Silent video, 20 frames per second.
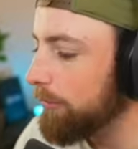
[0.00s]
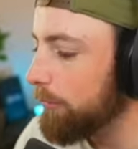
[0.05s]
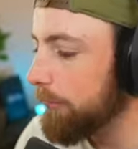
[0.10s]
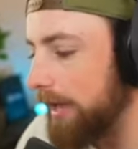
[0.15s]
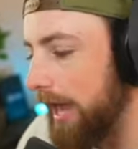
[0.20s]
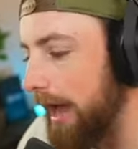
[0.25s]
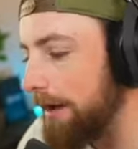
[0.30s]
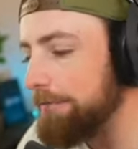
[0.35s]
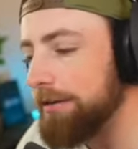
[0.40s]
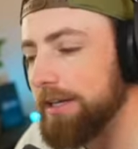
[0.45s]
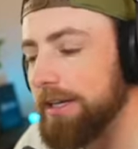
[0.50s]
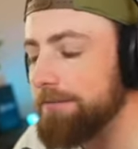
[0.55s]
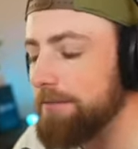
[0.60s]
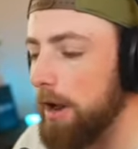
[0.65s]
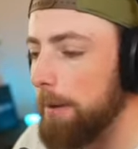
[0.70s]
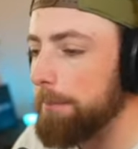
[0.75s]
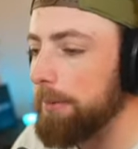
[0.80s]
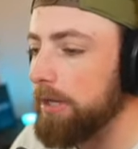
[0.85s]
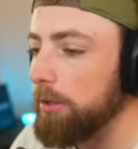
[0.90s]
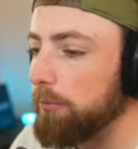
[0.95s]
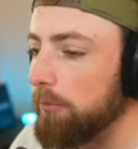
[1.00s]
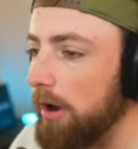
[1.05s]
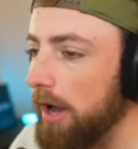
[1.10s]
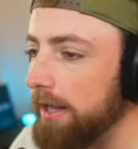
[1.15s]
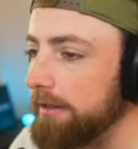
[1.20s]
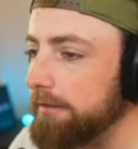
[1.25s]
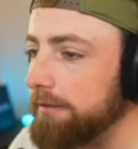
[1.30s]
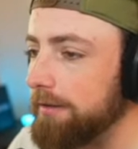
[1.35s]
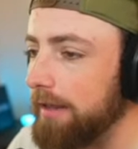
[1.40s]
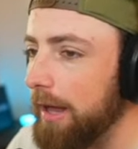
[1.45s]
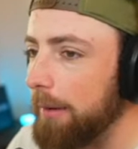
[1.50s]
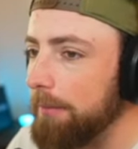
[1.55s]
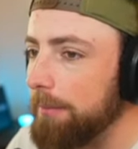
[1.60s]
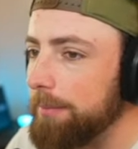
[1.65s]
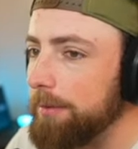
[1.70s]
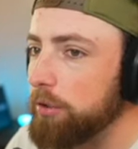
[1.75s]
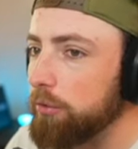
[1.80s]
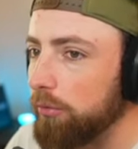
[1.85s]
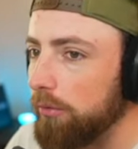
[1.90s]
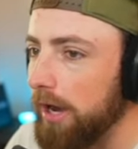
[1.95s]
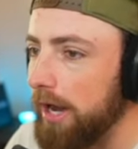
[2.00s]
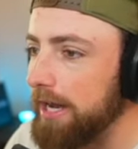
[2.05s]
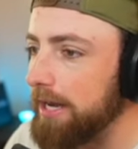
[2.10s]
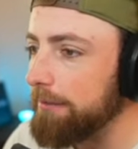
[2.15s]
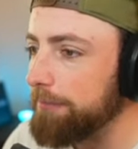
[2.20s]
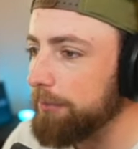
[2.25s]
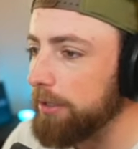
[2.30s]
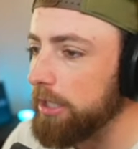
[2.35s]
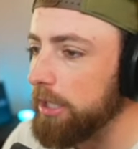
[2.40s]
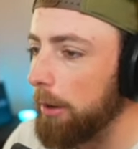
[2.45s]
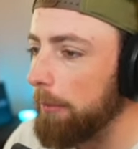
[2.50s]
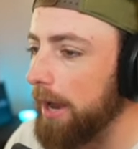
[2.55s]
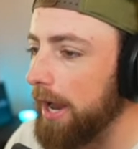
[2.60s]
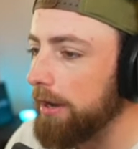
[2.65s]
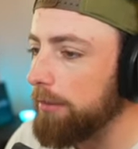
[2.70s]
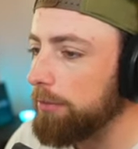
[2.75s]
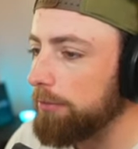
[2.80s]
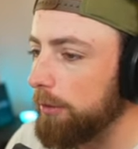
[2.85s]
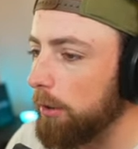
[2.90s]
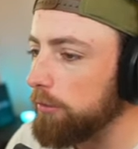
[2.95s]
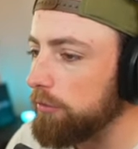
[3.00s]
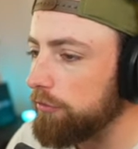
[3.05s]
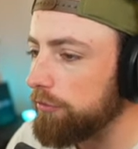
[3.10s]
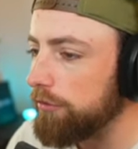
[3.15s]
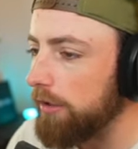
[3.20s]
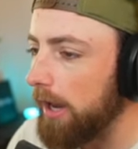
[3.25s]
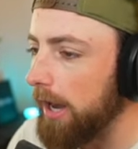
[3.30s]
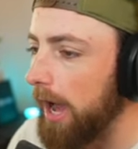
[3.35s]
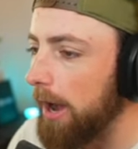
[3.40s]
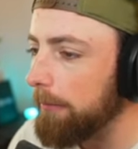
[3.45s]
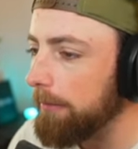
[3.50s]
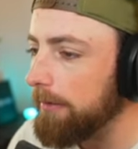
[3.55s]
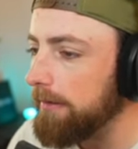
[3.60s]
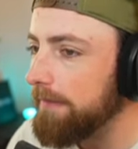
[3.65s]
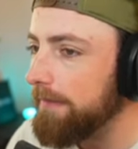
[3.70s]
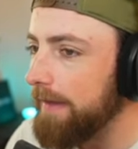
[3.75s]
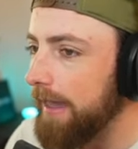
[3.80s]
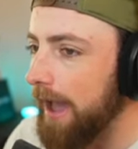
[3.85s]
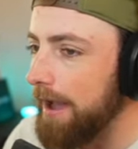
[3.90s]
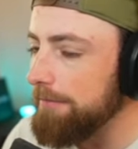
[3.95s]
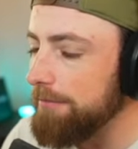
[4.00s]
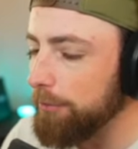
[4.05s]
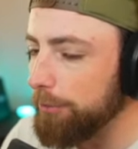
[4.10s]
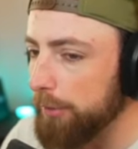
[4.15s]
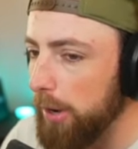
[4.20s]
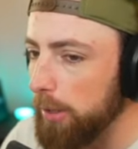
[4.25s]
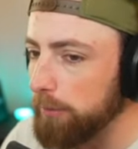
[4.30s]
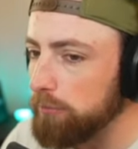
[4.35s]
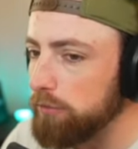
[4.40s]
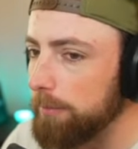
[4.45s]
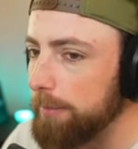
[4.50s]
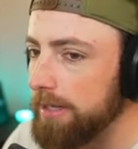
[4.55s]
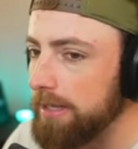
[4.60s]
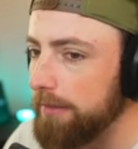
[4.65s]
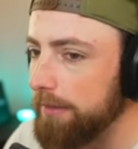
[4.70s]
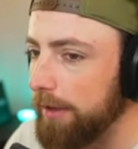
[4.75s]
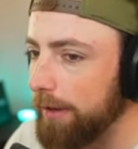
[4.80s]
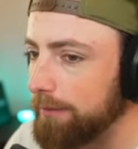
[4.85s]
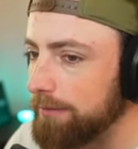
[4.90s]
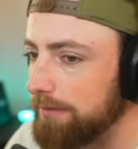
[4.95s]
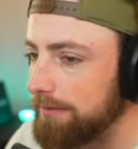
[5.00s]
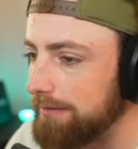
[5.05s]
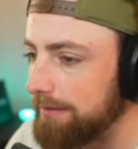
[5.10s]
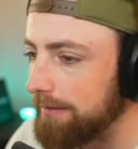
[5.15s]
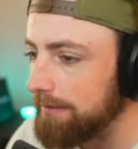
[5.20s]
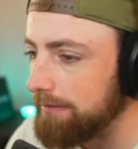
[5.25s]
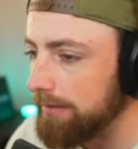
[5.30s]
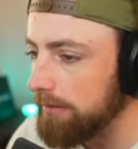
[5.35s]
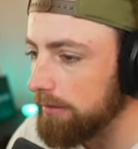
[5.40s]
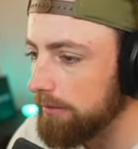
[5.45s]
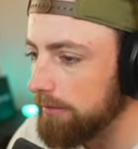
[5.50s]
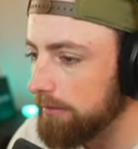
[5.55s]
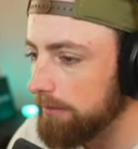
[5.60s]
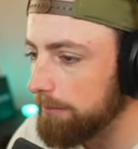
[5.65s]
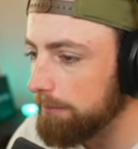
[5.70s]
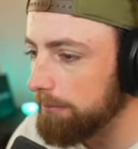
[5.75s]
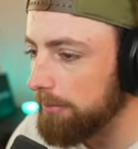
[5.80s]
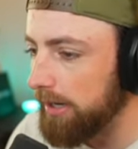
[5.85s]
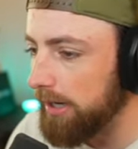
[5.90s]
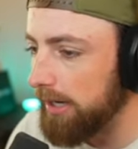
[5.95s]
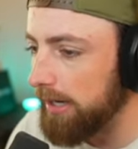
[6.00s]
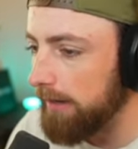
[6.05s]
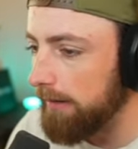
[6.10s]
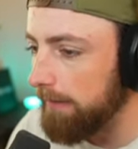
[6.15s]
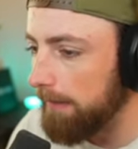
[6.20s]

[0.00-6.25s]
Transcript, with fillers: We haven't given up any runs, so that would be great if we go ahead and throw a shutout. Haven't thrown too many of those this season, but